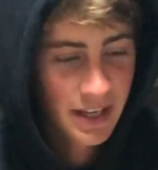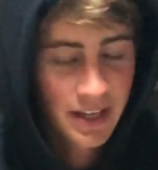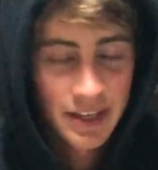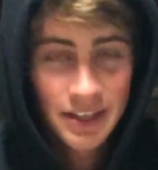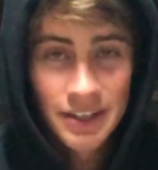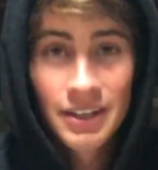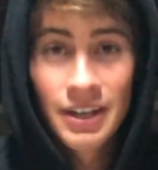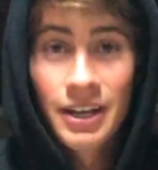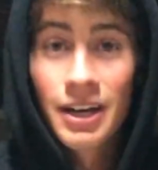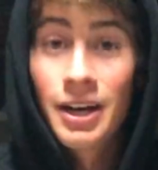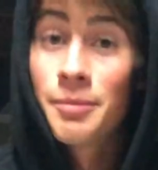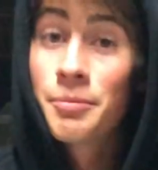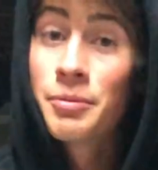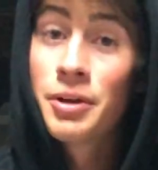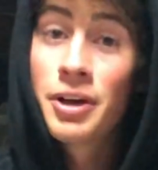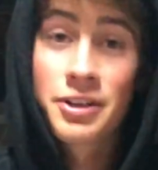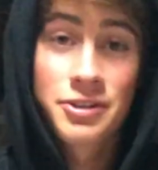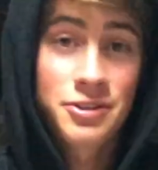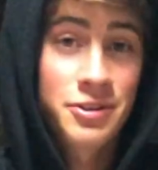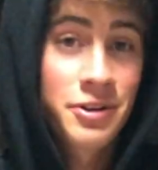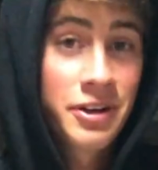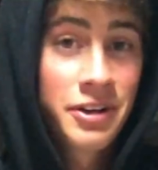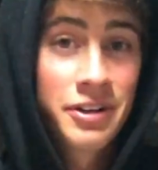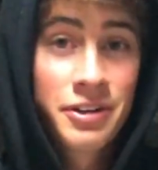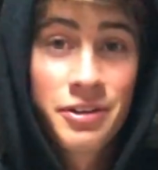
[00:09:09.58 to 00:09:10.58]
Yeah, I'm not
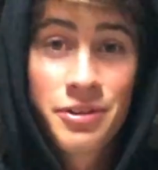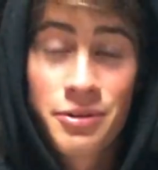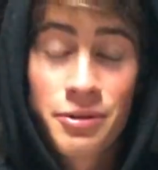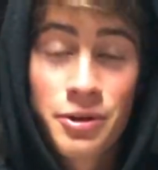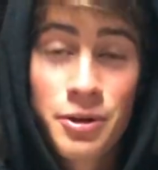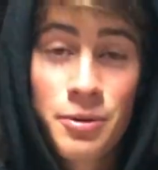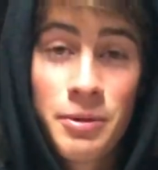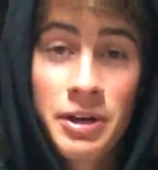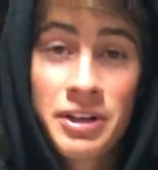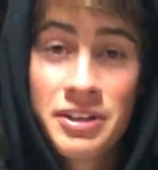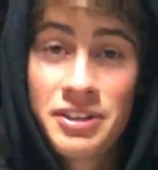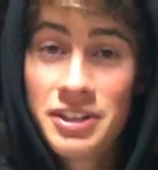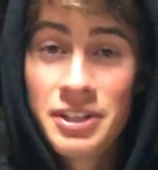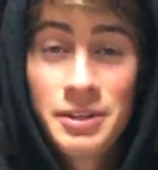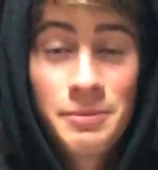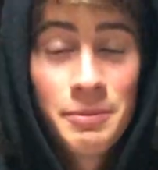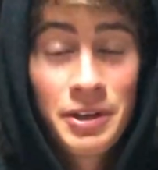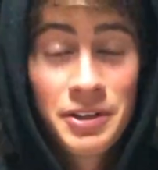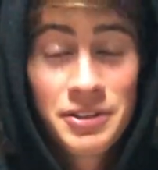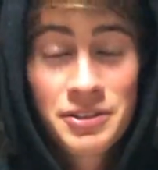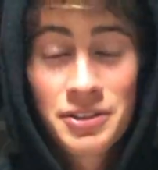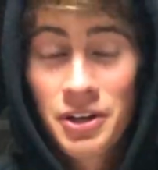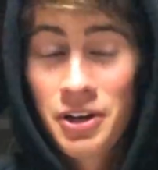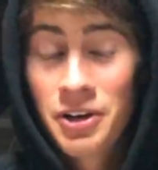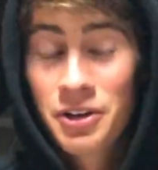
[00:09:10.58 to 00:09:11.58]
trying to throw my
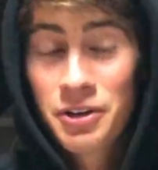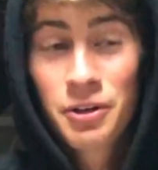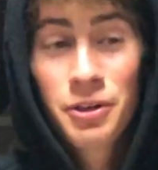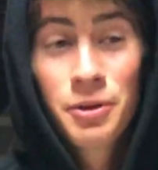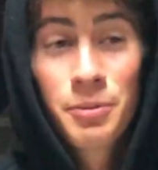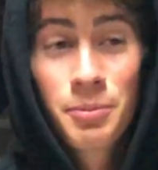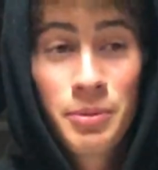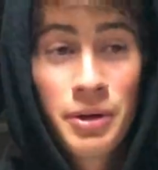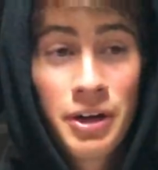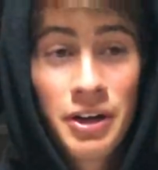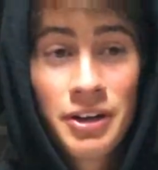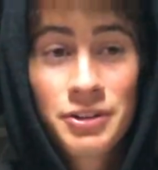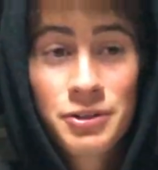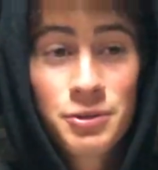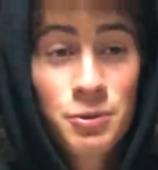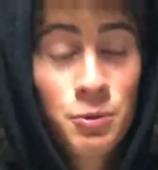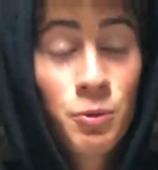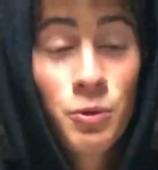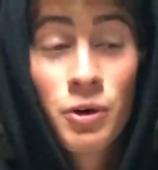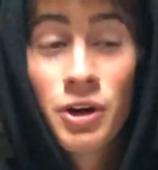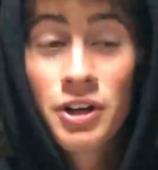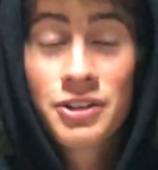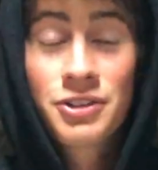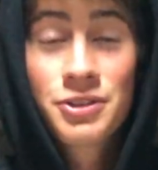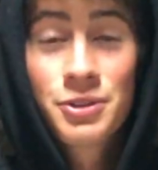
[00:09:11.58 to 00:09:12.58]
teammates under the bus
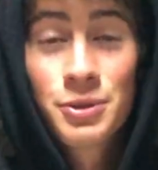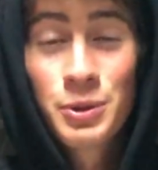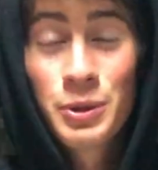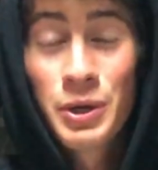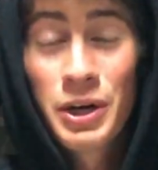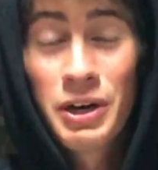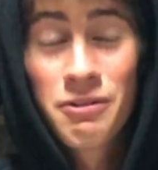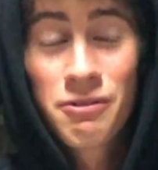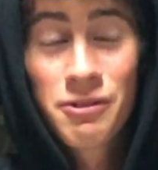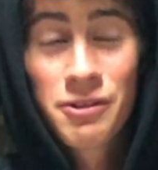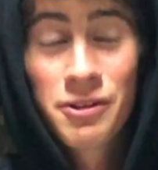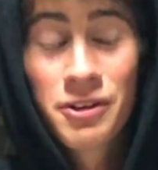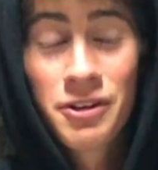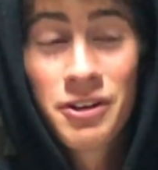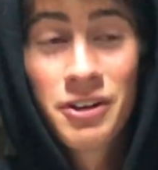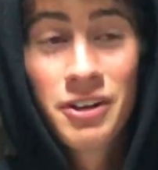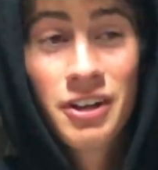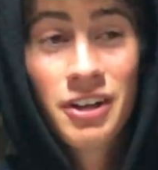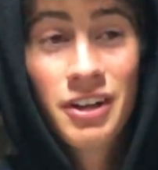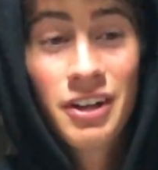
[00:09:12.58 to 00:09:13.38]
whatsoever.